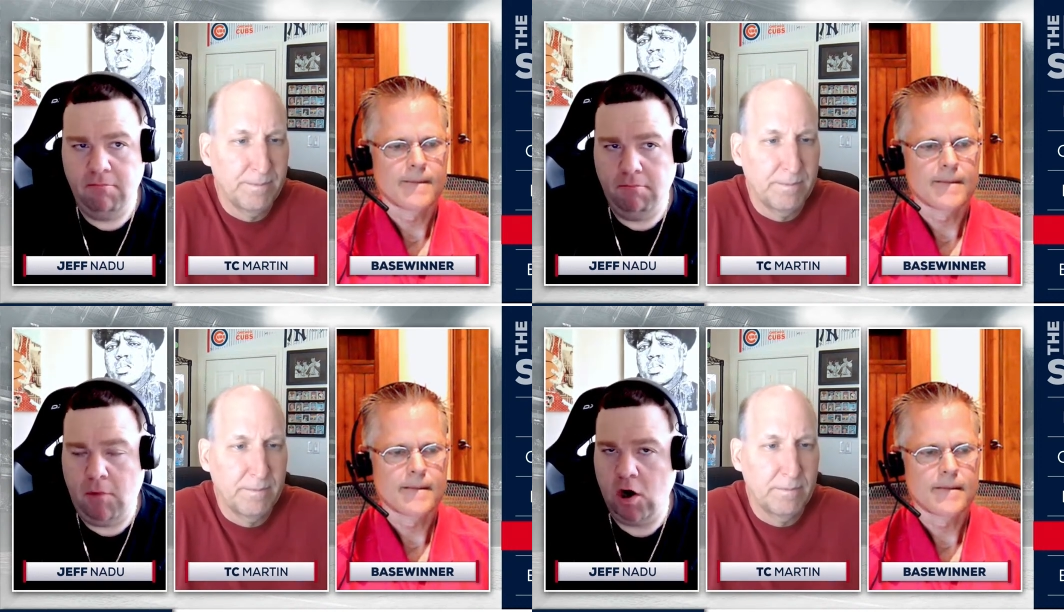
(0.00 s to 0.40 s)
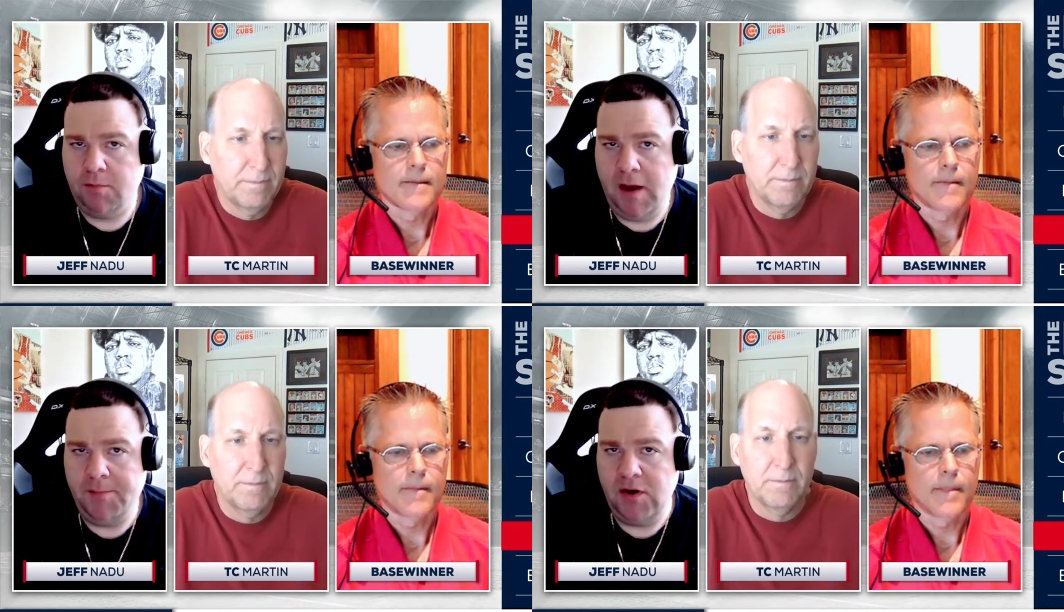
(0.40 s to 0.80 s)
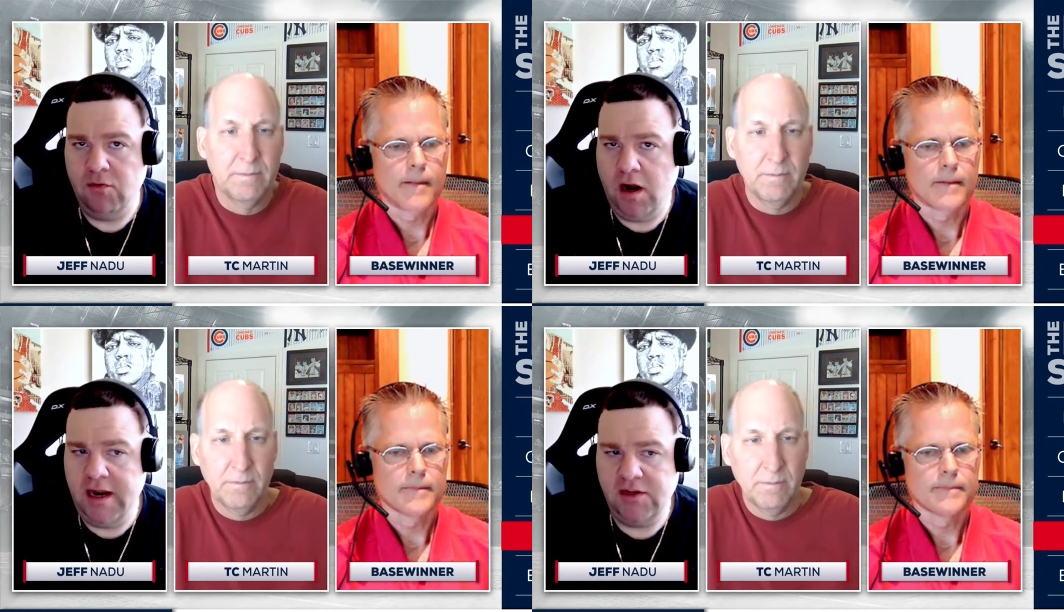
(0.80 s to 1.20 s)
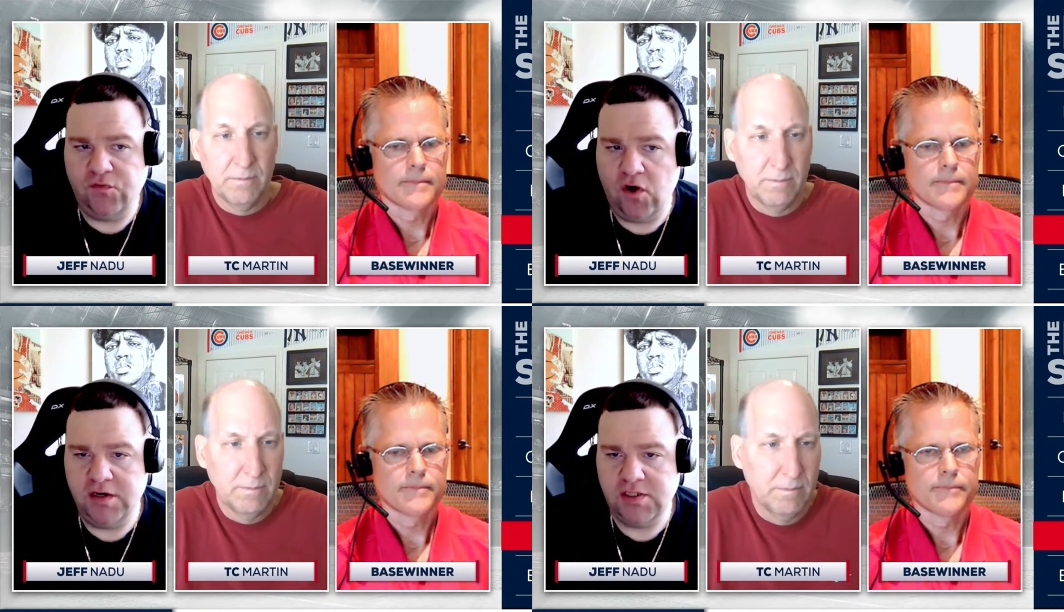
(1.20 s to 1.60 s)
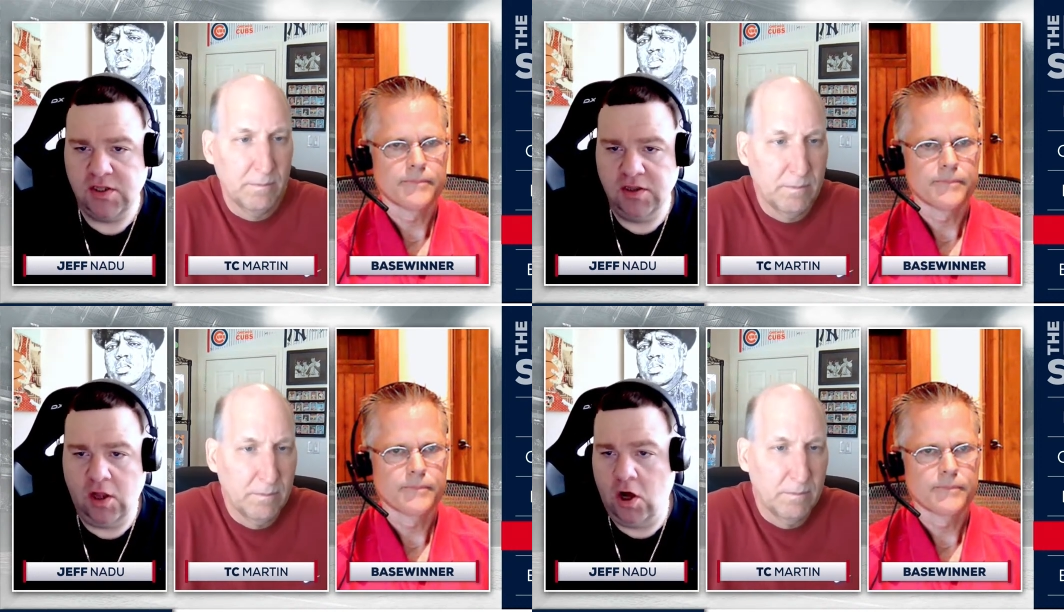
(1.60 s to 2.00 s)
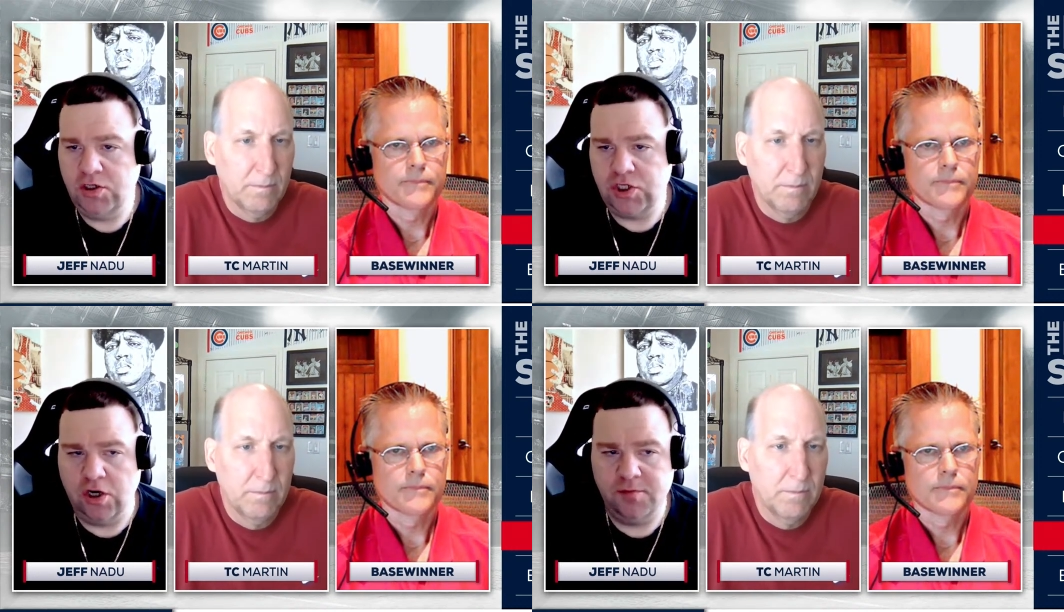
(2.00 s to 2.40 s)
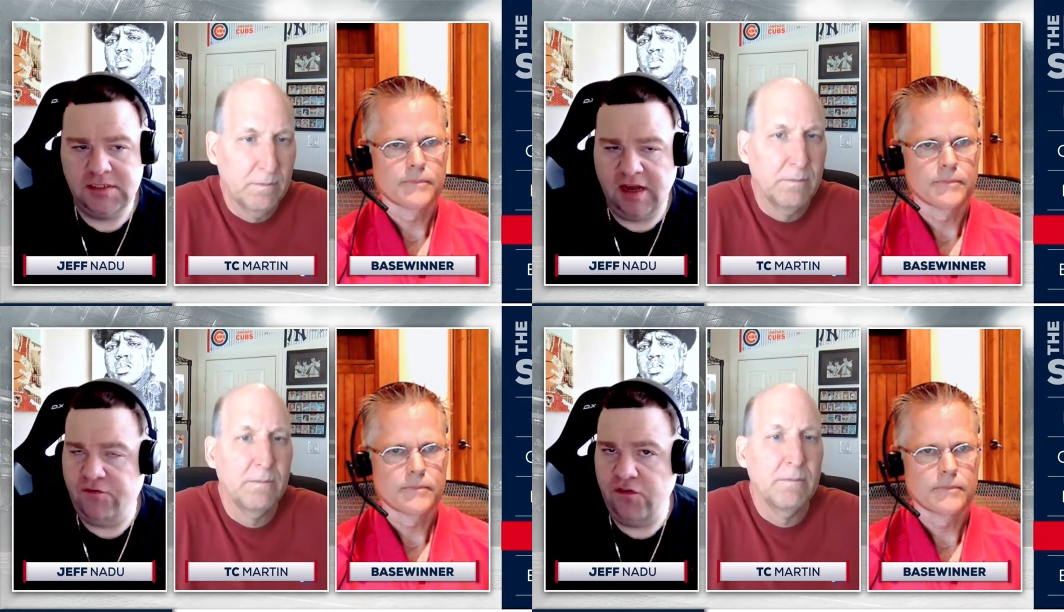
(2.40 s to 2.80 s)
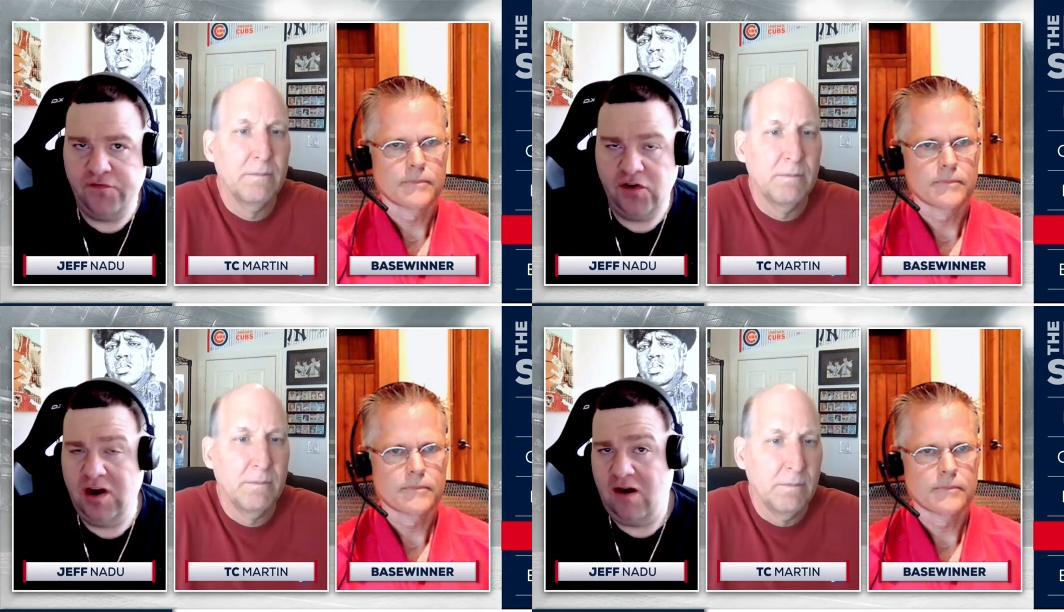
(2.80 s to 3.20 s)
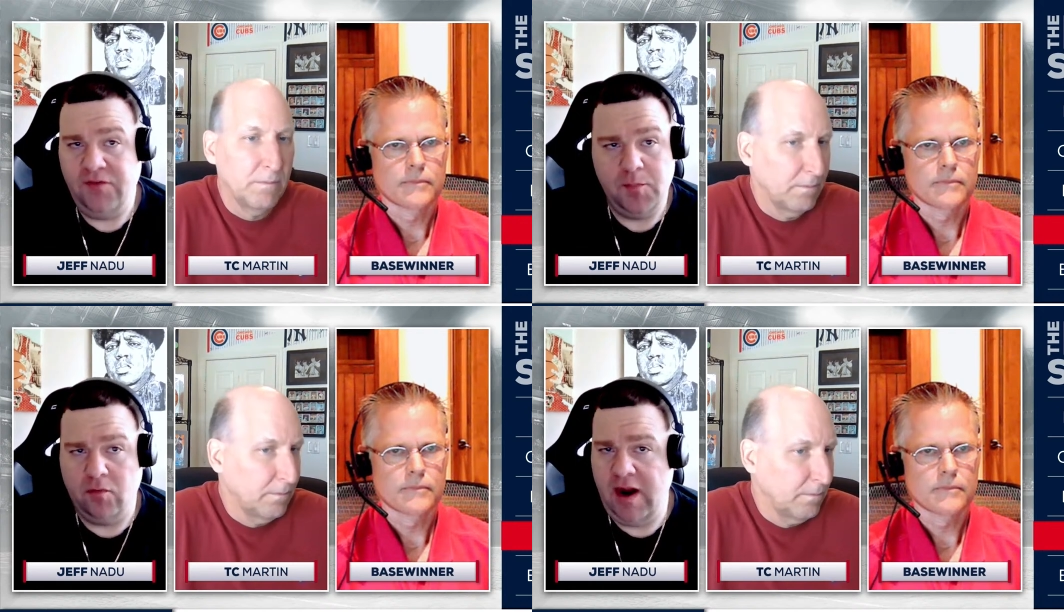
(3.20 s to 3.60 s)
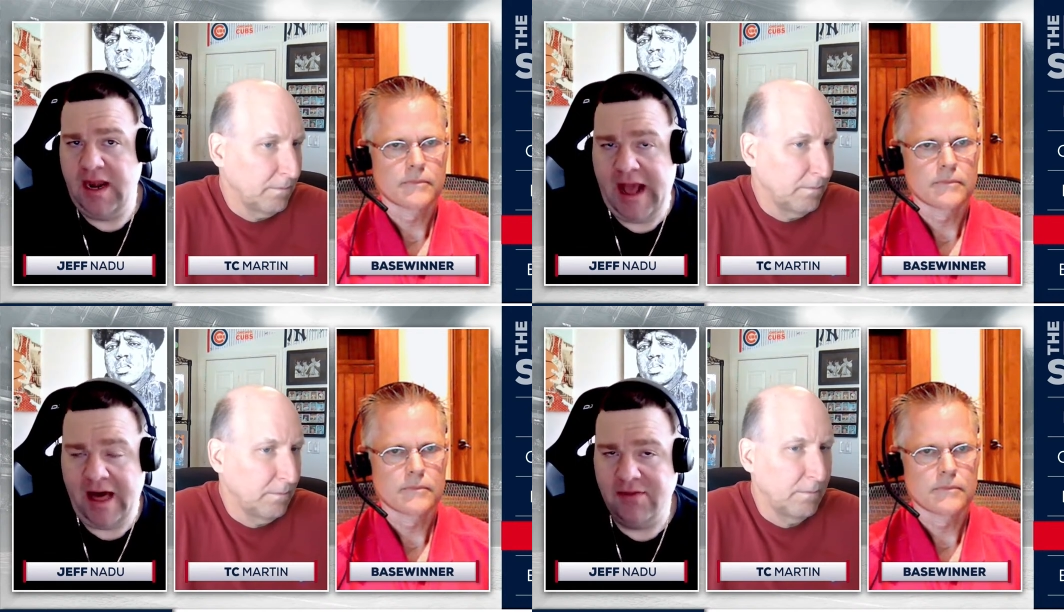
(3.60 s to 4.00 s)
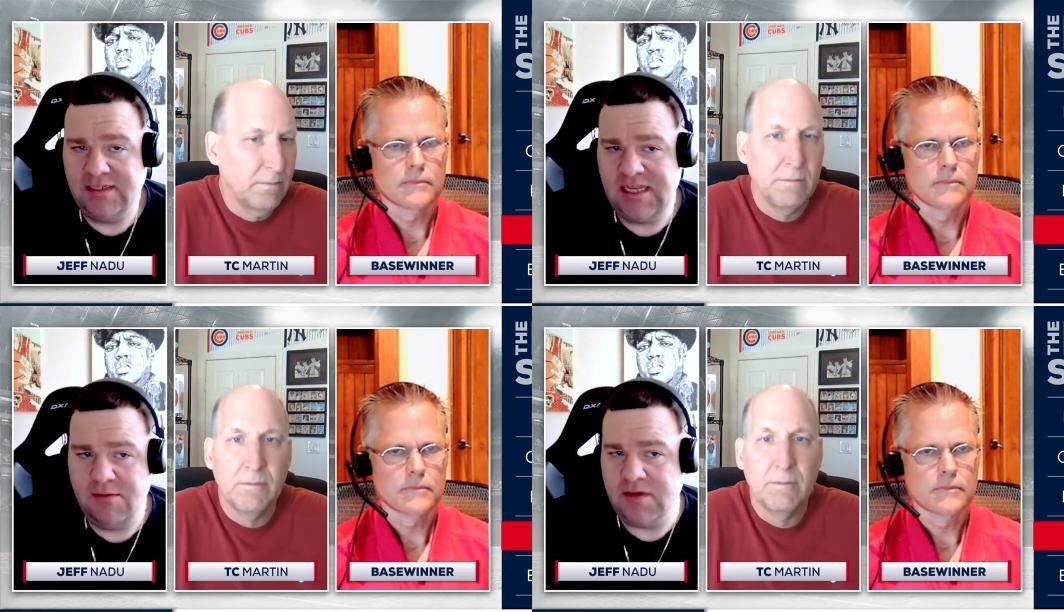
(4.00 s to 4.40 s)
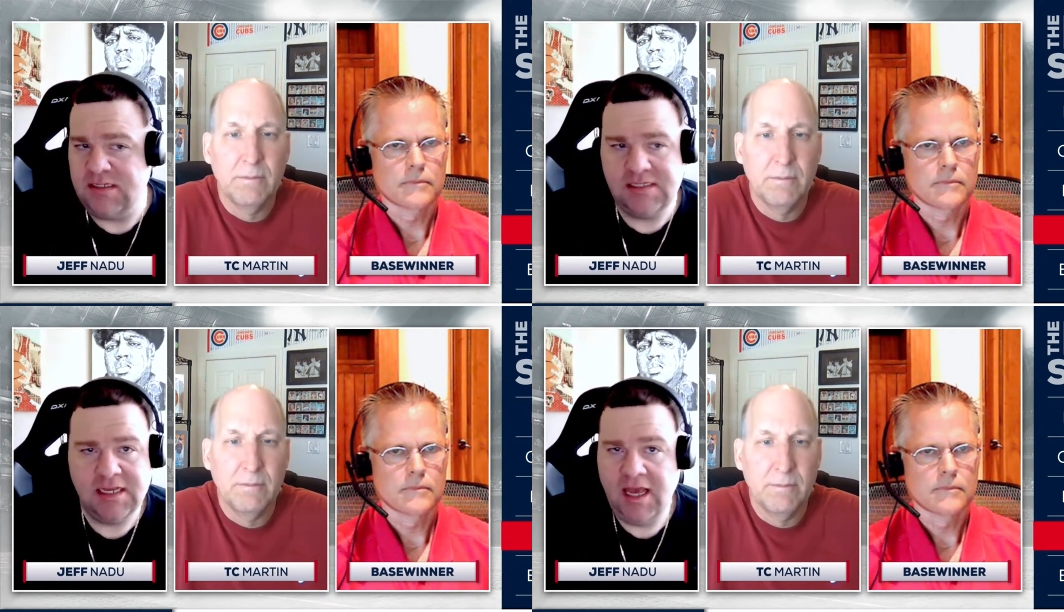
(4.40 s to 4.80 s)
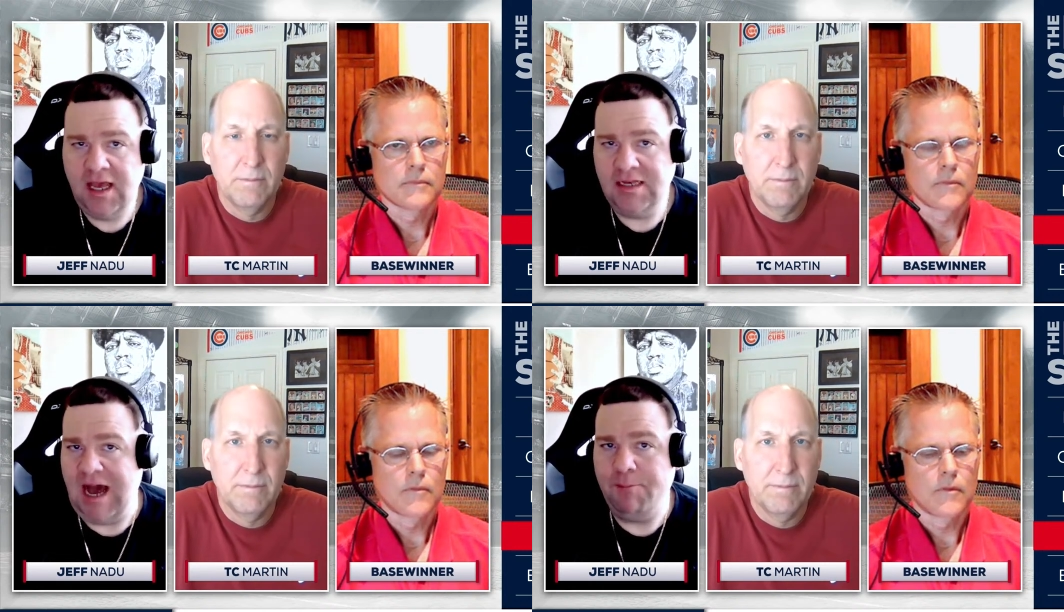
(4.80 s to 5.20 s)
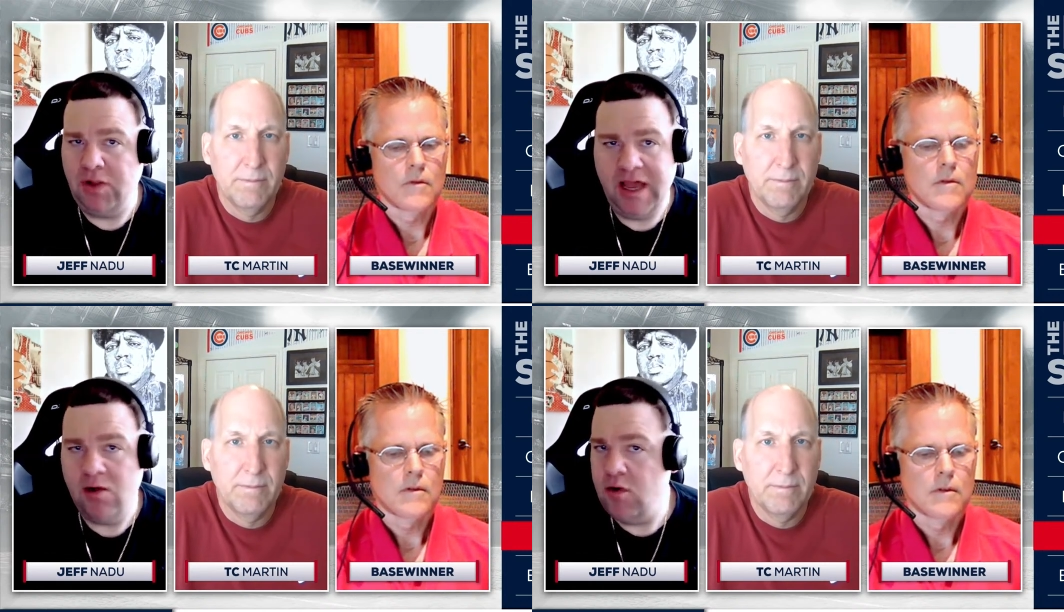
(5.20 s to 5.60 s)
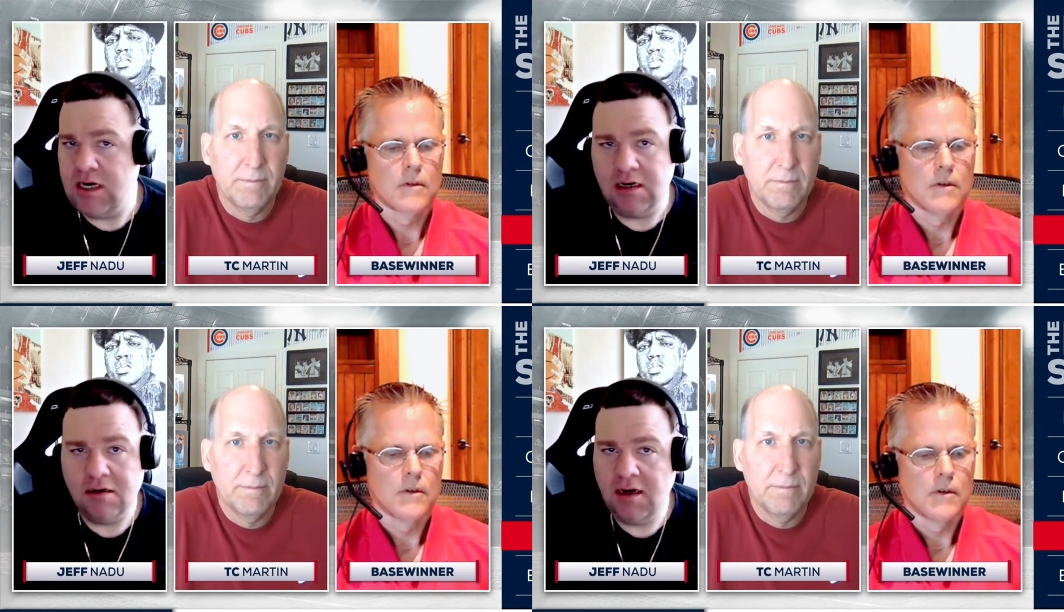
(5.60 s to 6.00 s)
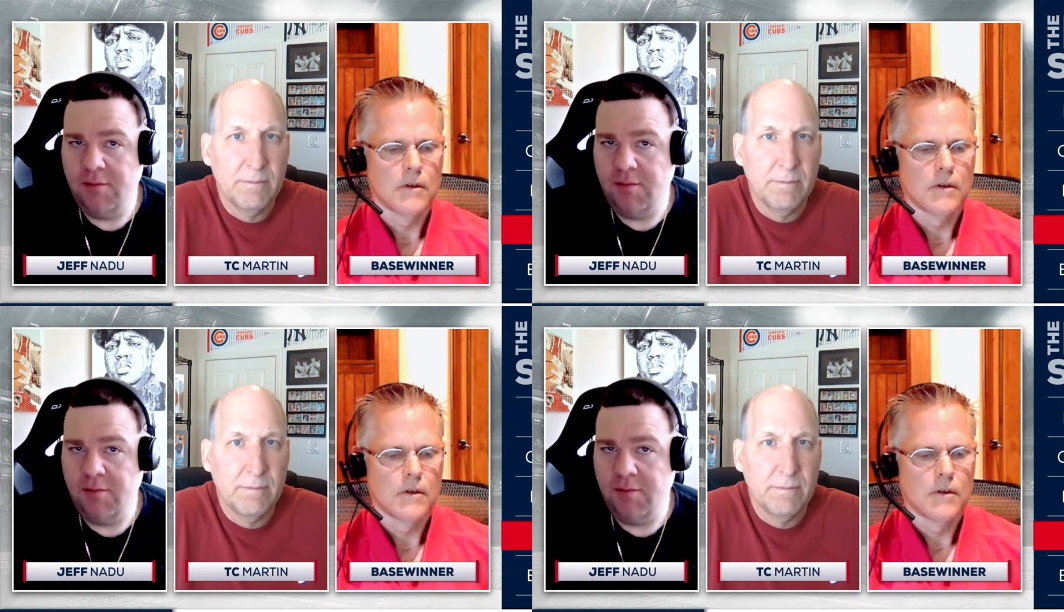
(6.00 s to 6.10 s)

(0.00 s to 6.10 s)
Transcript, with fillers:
Speaker 1: Mark might be right as far as the long-term stuff on Philadelphia, but right now this team is not playing well.